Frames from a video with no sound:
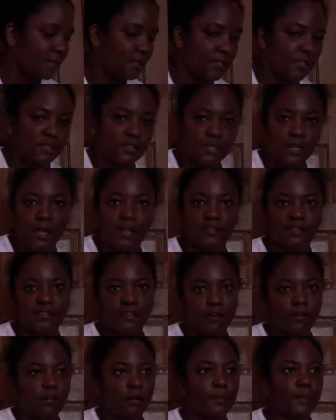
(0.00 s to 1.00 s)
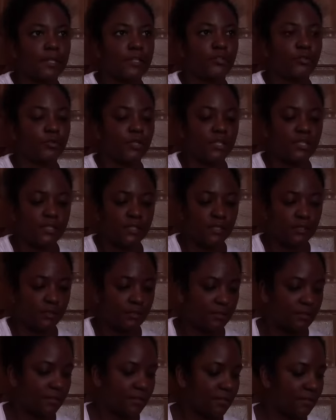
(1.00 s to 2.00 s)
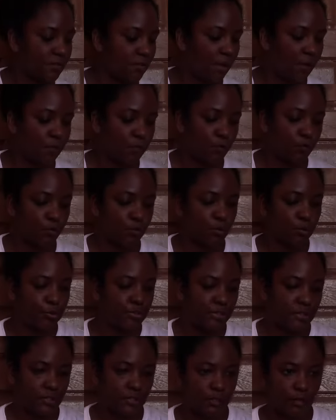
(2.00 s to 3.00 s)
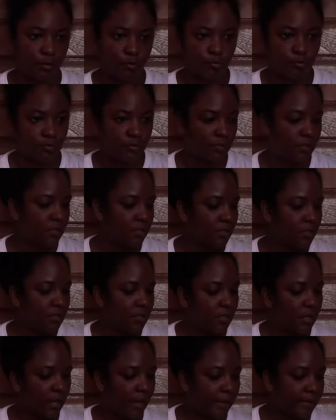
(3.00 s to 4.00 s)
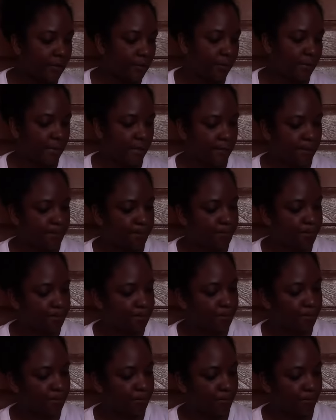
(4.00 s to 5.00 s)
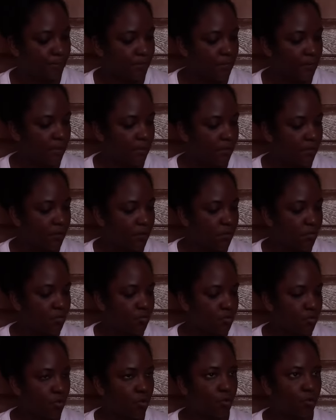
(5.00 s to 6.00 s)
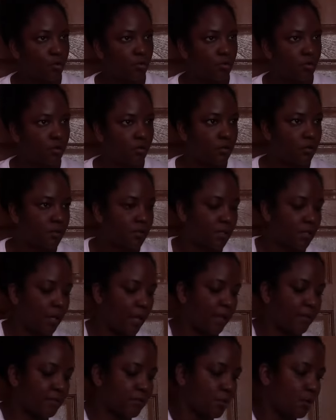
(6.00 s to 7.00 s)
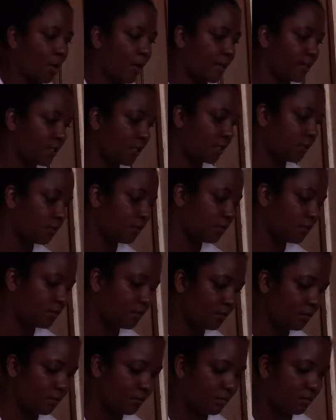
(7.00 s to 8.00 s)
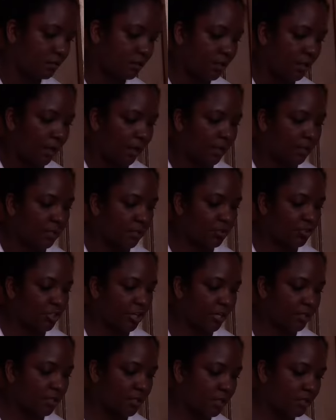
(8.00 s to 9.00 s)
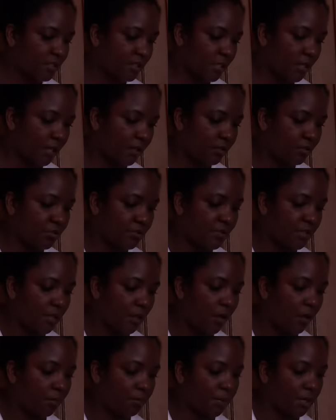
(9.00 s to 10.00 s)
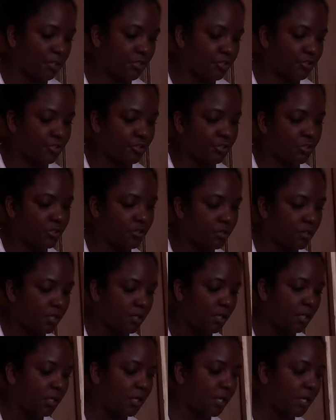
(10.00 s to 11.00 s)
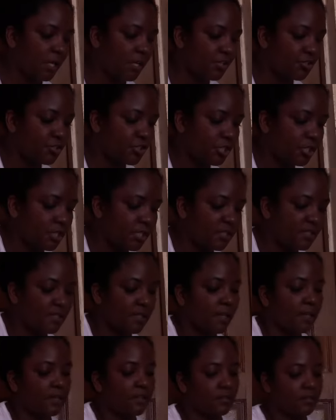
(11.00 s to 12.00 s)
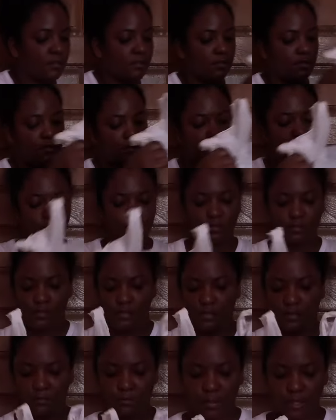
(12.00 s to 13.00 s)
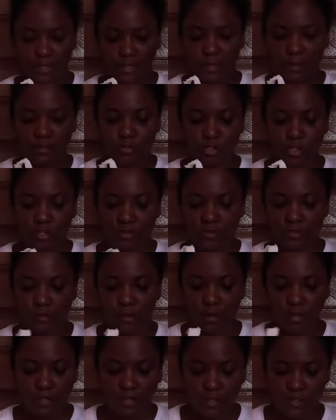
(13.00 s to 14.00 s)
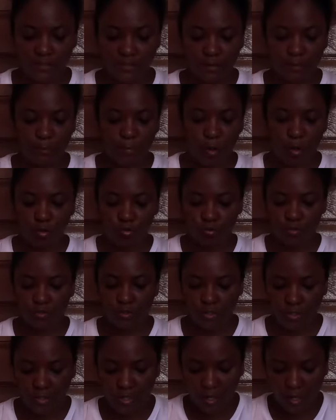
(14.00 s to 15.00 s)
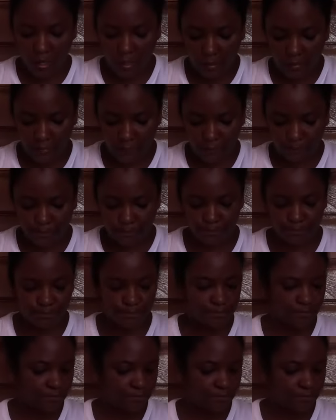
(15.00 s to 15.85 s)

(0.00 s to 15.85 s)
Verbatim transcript: Yes, that's something to eat it. So I have to close it now. Anyway, so yeah, so I didn't I didn't check the scale to see how much kg this is, but I just got this amount and